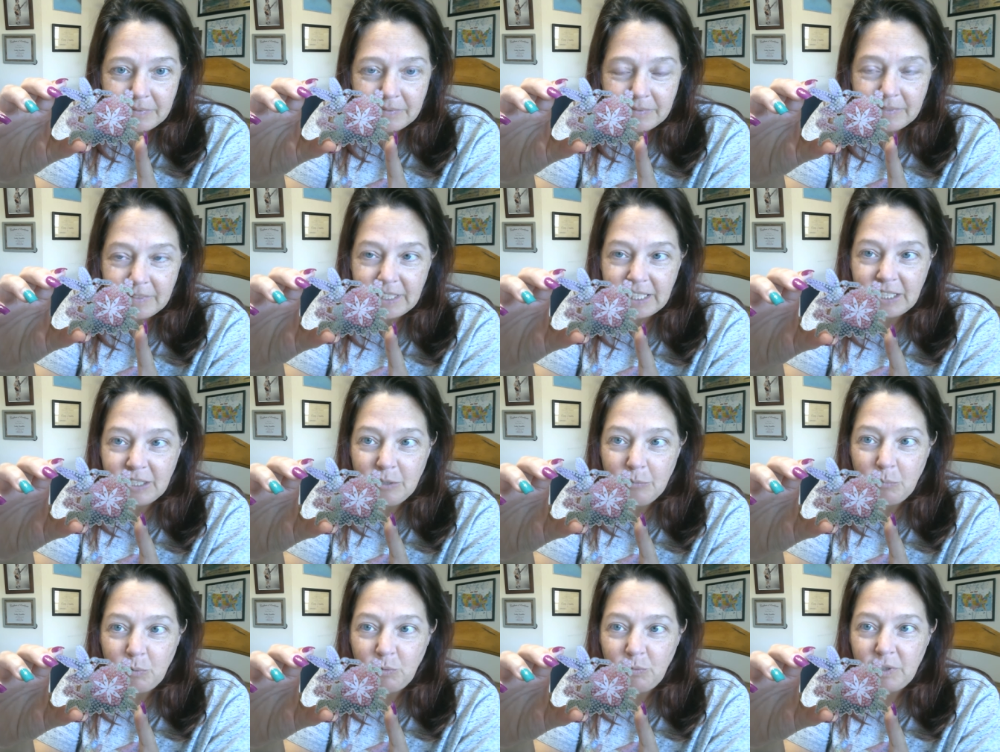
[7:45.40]
They could
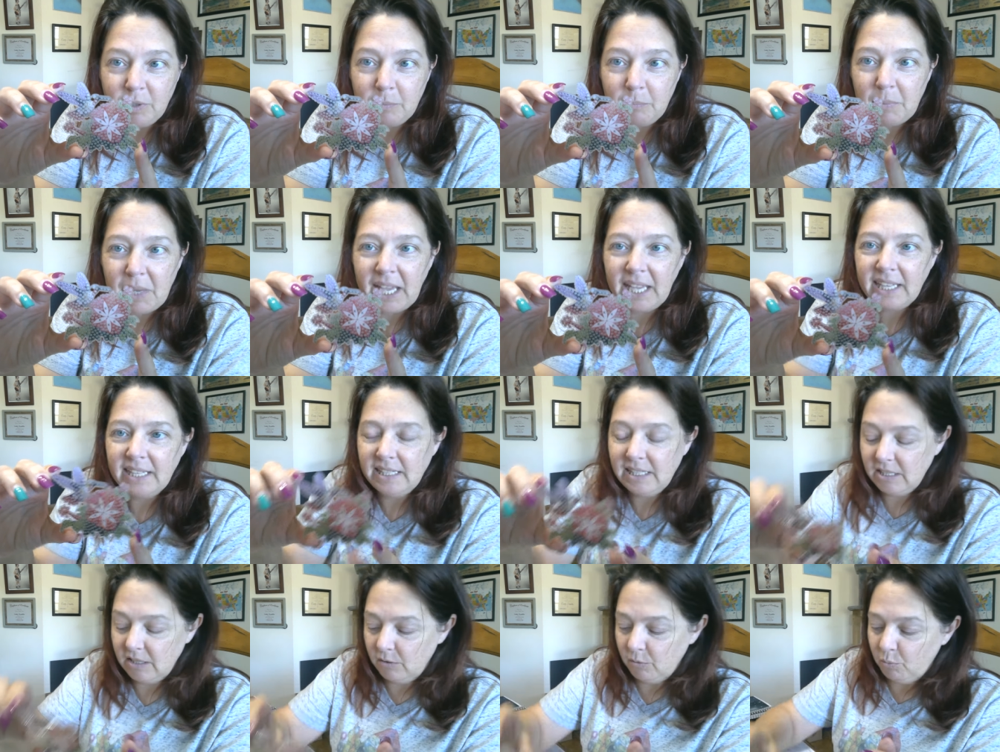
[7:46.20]
have moved it back
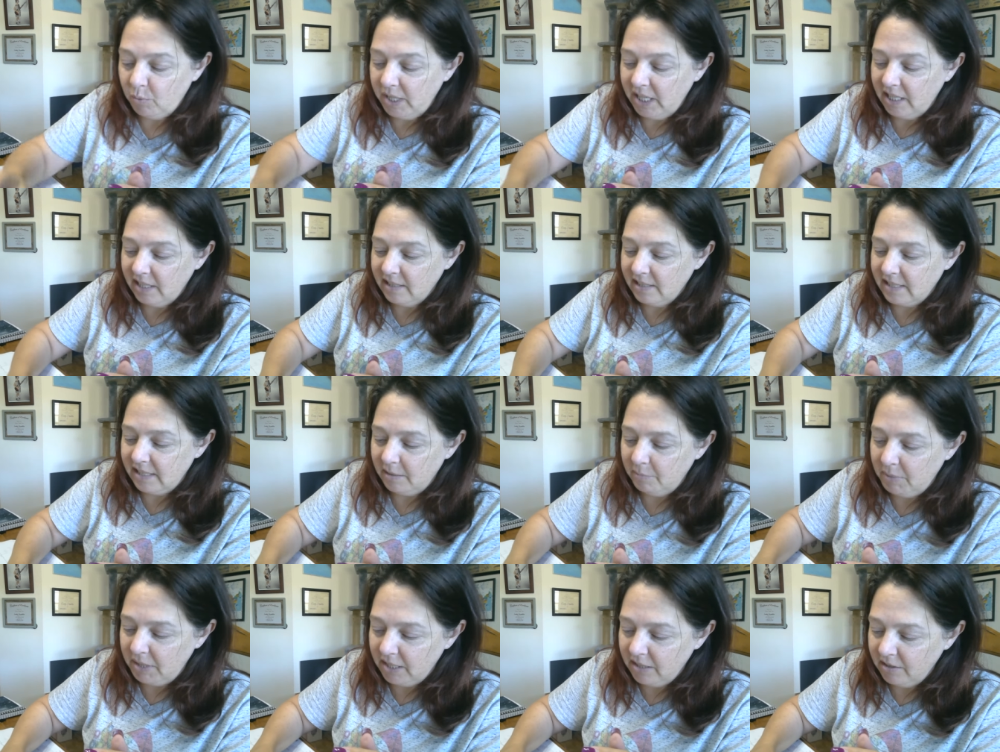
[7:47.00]
into the wing instead
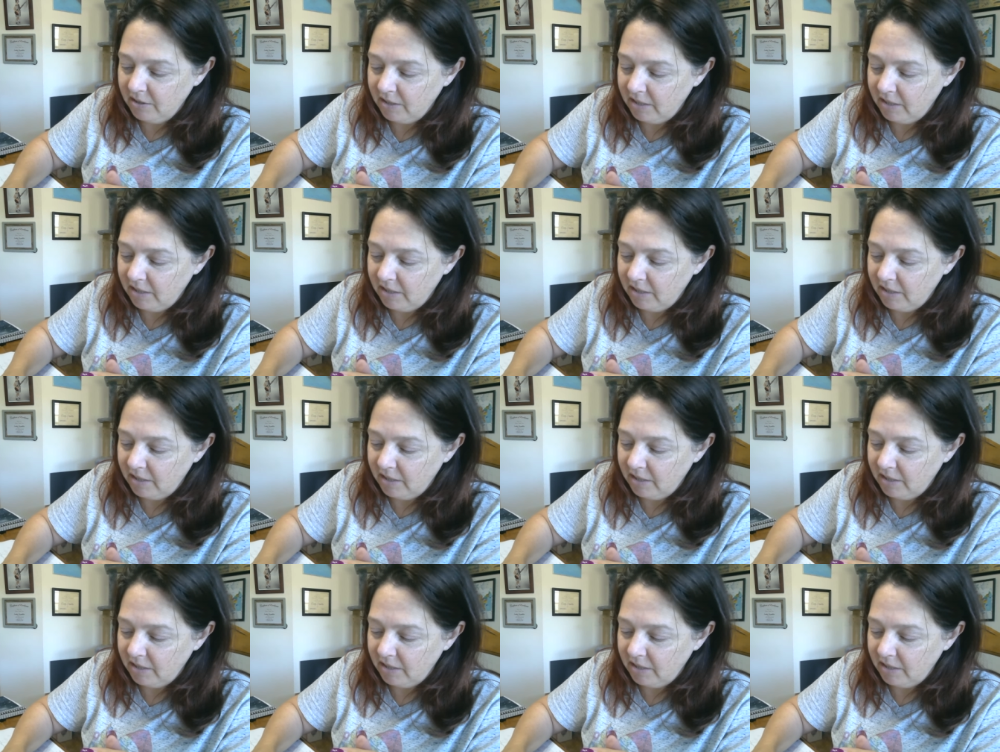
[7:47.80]
of being on the